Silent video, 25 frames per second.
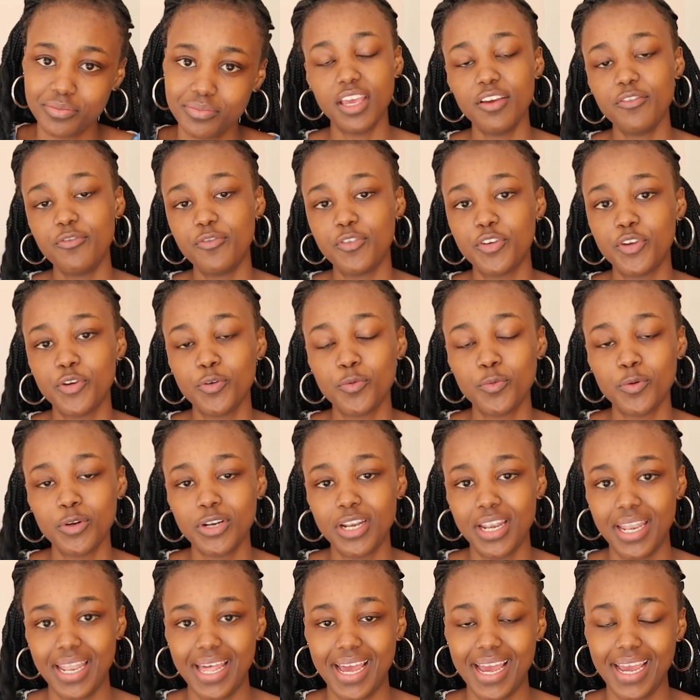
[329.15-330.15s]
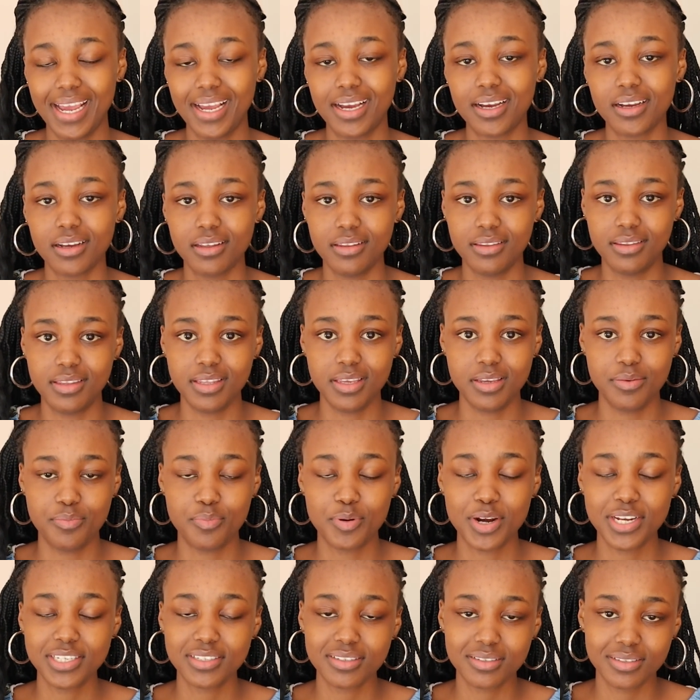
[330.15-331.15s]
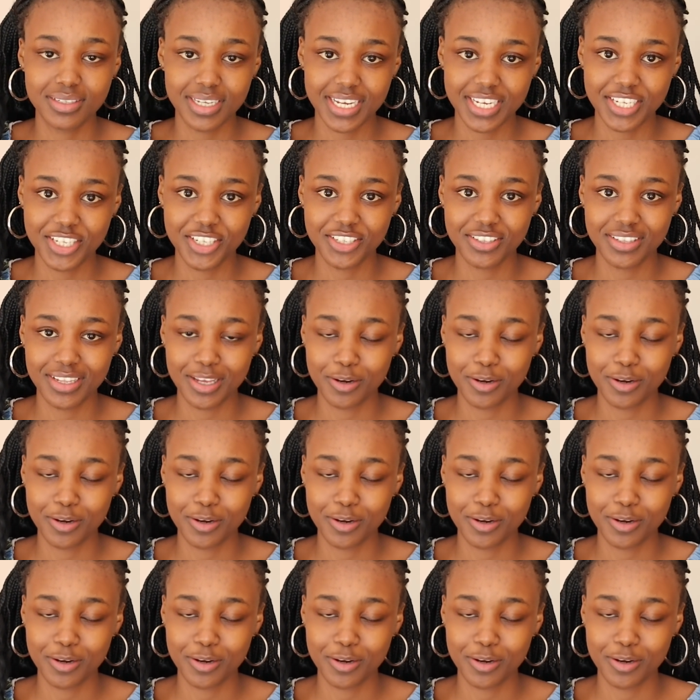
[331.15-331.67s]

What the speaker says: If you would like the presentation